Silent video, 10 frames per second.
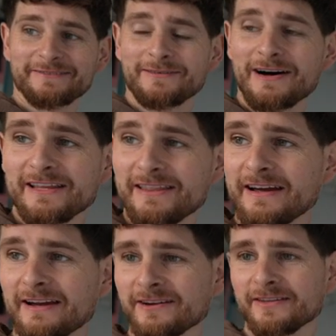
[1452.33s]
while in
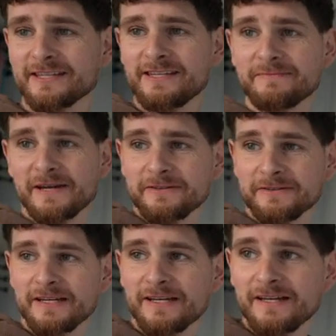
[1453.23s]
there, I got this
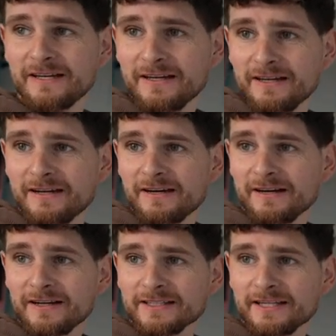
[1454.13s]
email
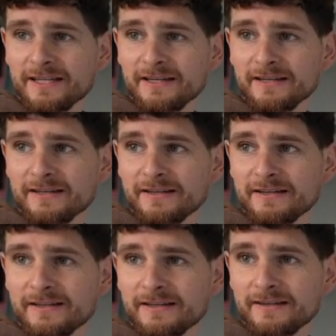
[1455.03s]
asking
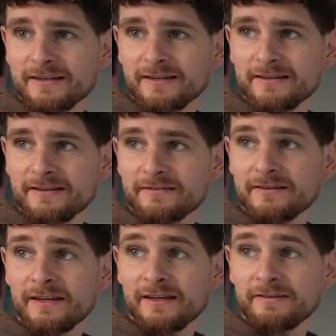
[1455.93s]

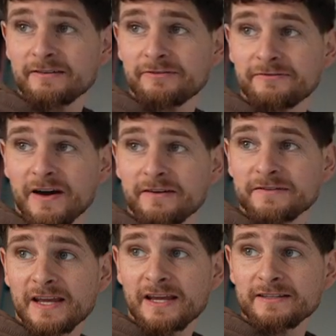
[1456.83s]
in
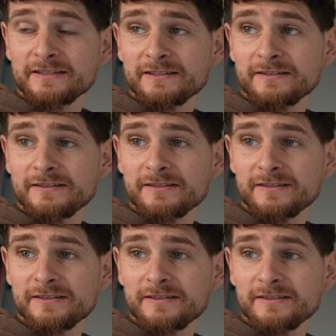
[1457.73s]
5 days,
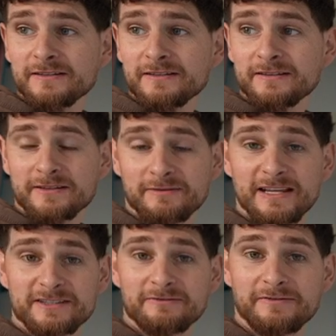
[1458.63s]
so
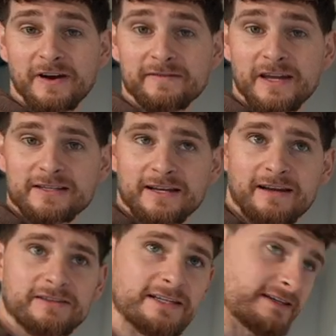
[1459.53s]
less than 5 days, I'd
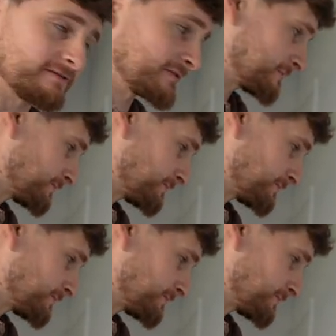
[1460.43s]
have to leave